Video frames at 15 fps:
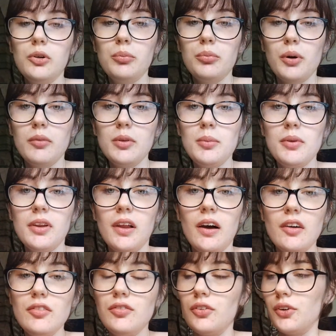probably be
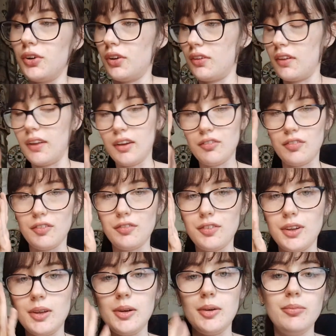live for another like
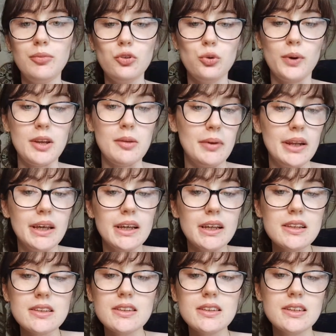15-20
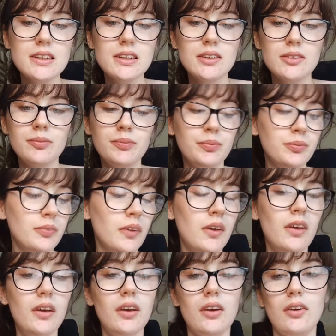minutes
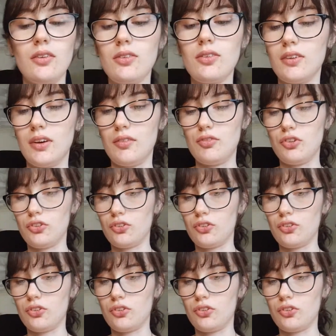because I've just